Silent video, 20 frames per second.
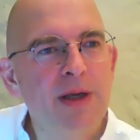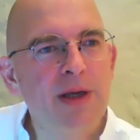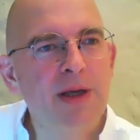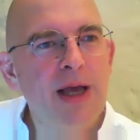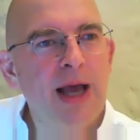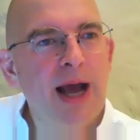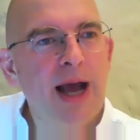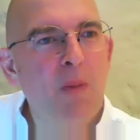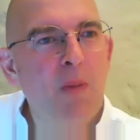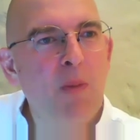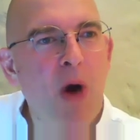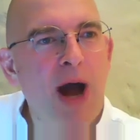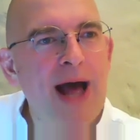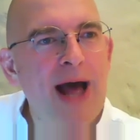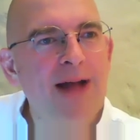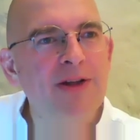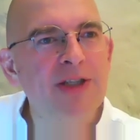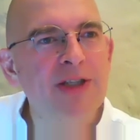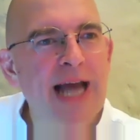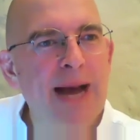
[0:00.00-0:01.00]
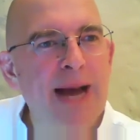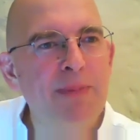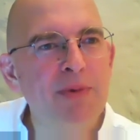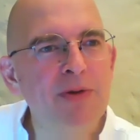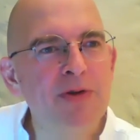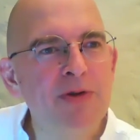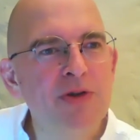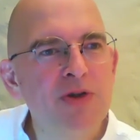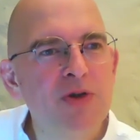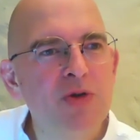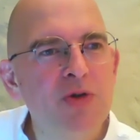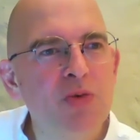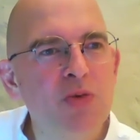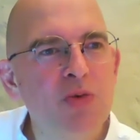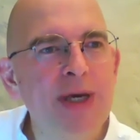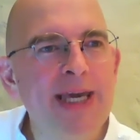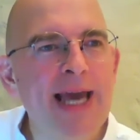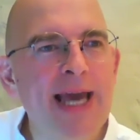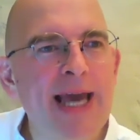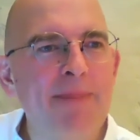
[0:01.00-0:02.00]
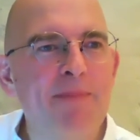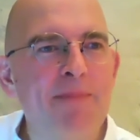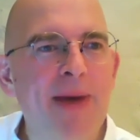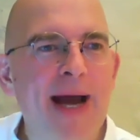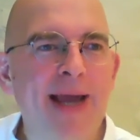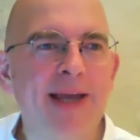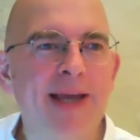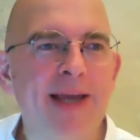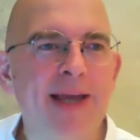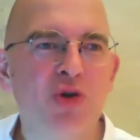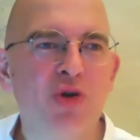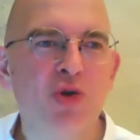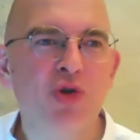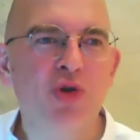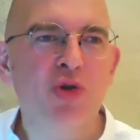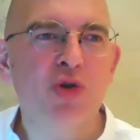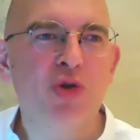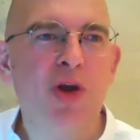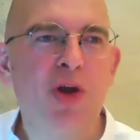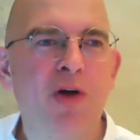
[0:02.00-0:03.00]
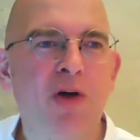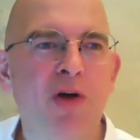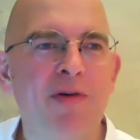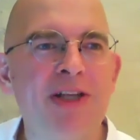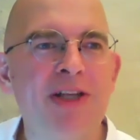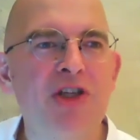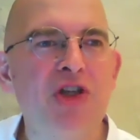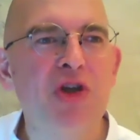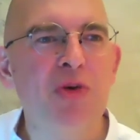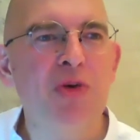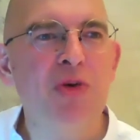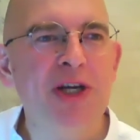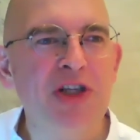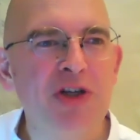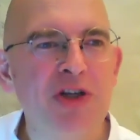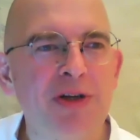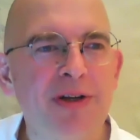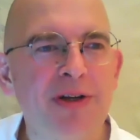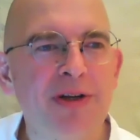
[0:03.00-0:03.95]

And what else happens? We get back in touch with our intuition.